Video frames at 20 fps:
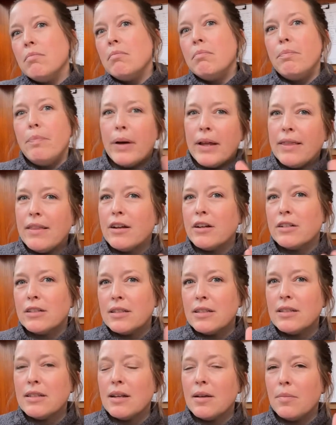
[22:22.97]
But
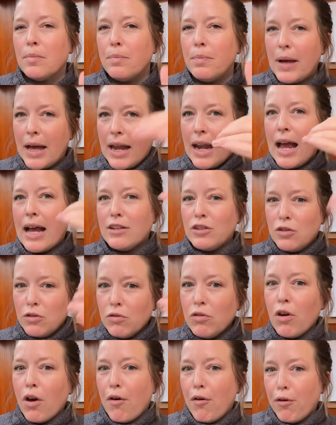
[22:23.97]
as you
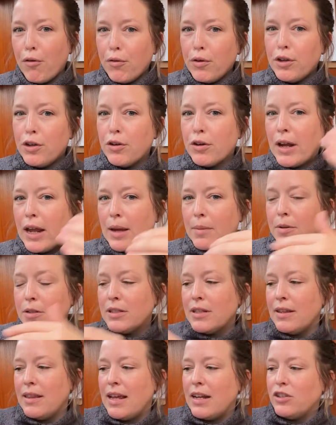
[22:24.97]
go, you're able
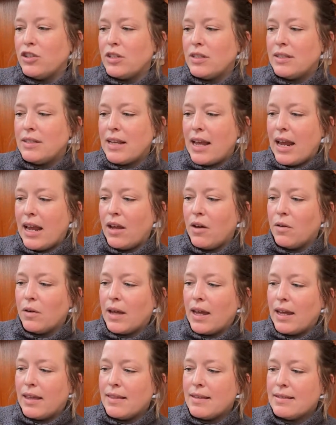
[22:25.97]
to then just say,
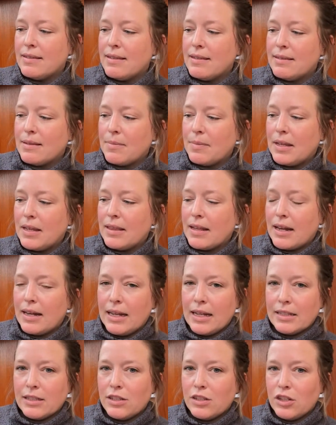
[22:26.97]
okay, this is something that
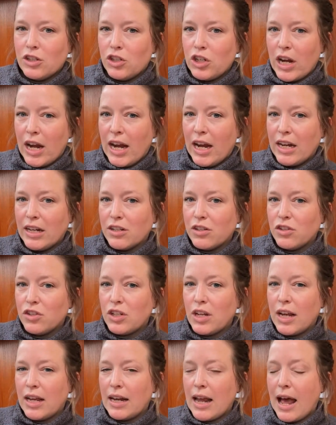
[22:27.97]
needs to change.
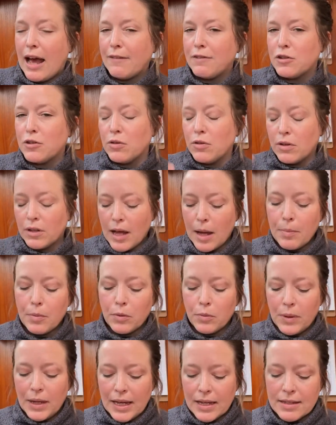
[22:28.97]
And after a couple
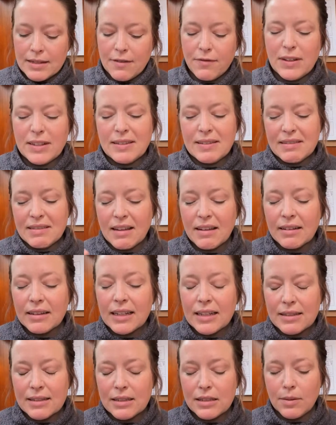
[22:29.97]
weeks, if it still
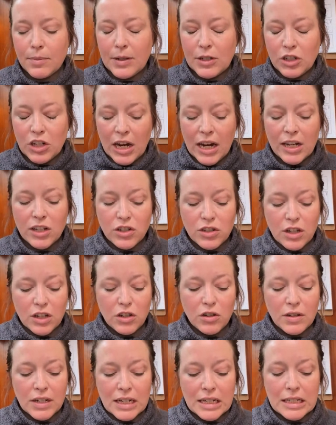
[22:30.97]
needs to be changed, then
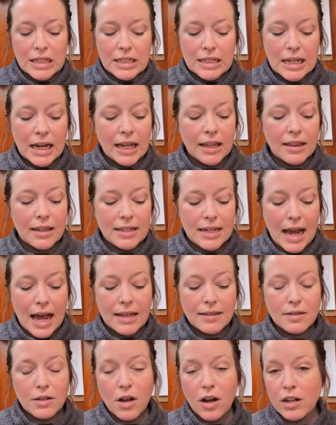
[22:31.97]
you need to take the
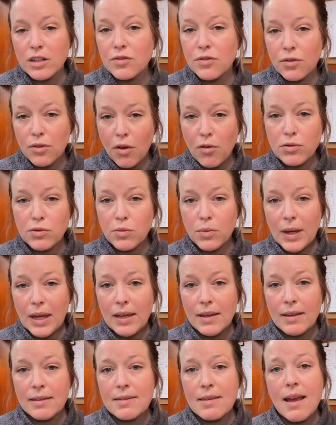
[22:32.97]
task cards for those
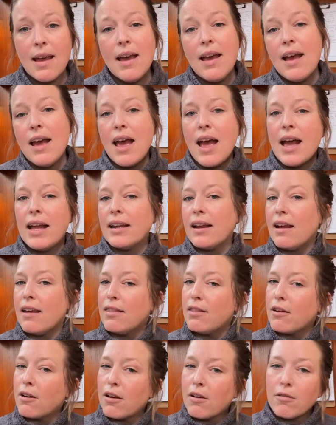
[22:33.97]
weeks and
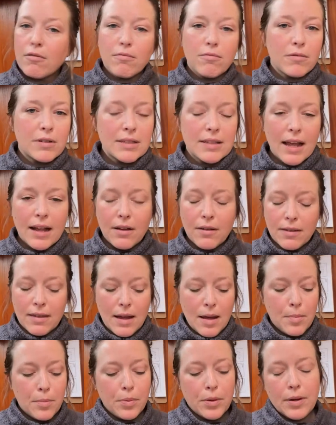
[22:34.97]
either recycle
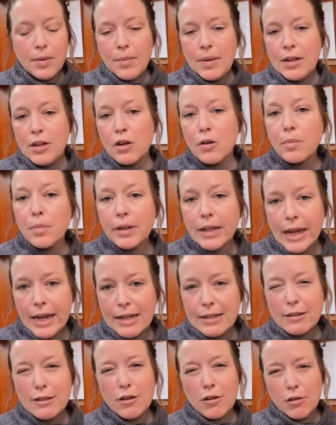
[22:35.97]
them, put them in your
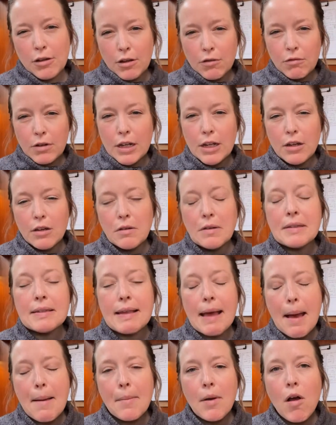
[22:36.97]
blank so you can reuse
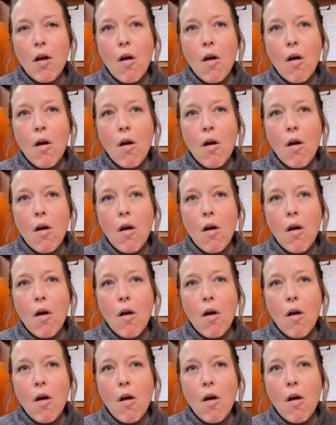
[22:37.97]
them,